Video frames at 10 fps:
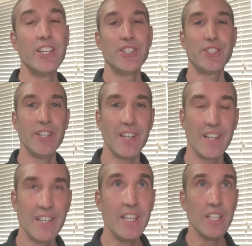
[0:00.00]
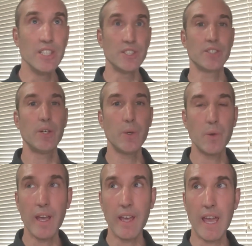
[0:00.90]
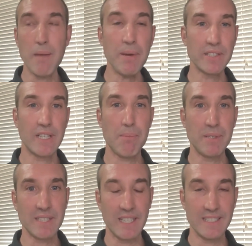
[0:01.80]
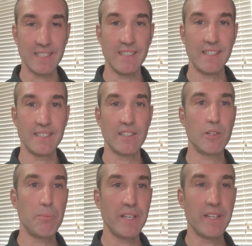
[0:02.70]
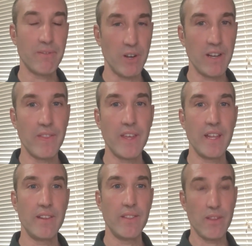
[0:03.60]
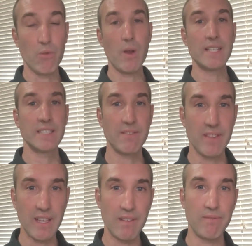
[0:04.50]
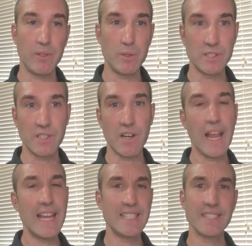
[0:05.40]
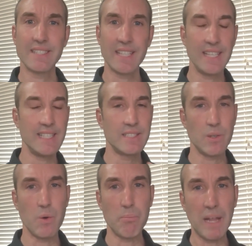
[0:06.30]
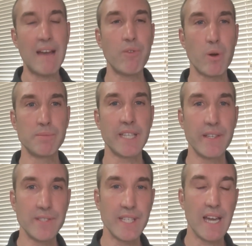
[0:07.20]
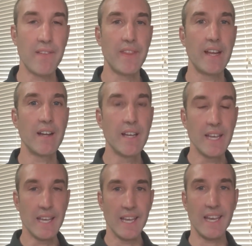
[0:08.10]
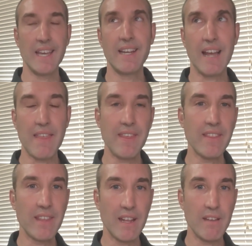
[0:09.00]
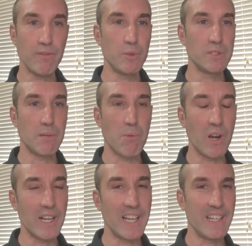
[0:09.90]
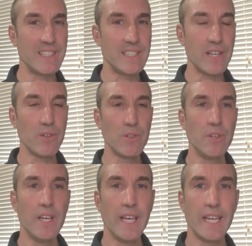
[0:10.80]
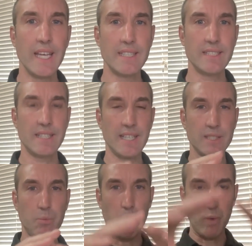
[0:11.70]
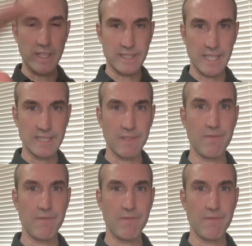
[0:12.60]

Sure. So ApexDrop is a little bit different than the rest of the influencer agencies or platforms that you see out there. And I think that influencer marketing in general gets this, it's a